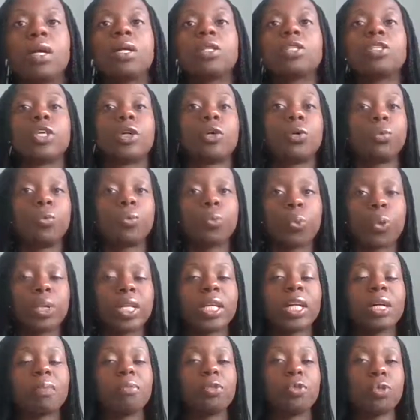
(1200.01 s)
So when
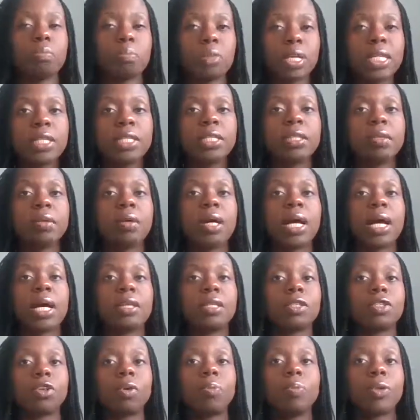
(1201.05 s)
it comes to immediate
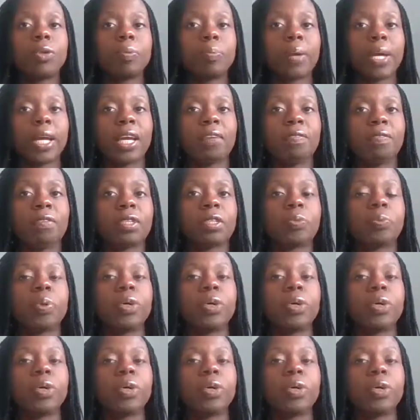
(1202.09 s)
and dominant behaviors,